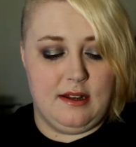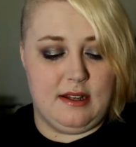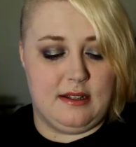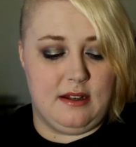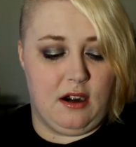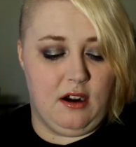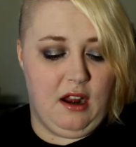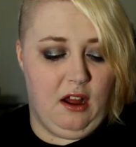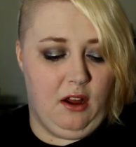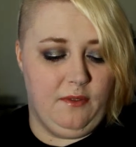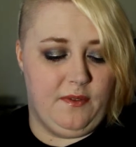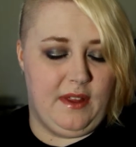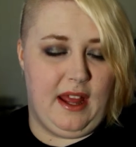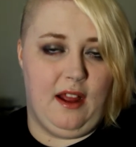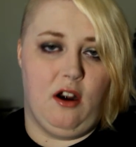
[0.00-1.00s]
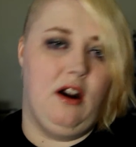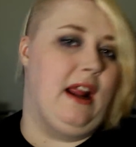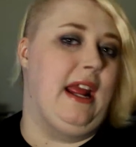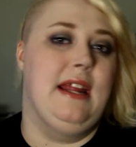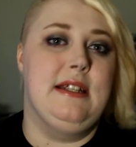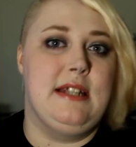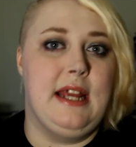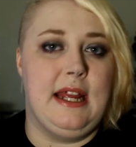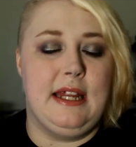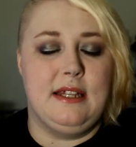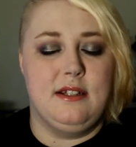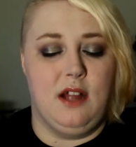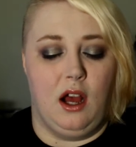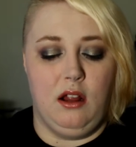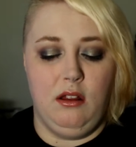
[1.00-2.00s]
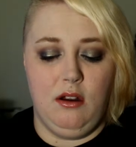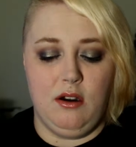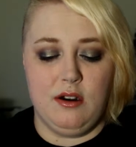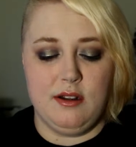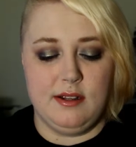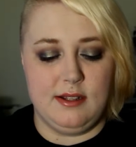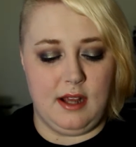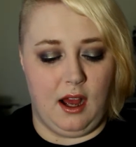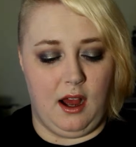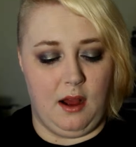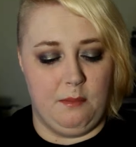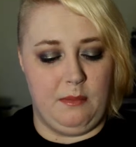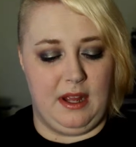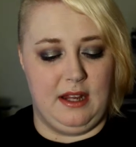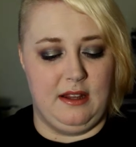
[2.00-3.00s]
To start off, they are $18.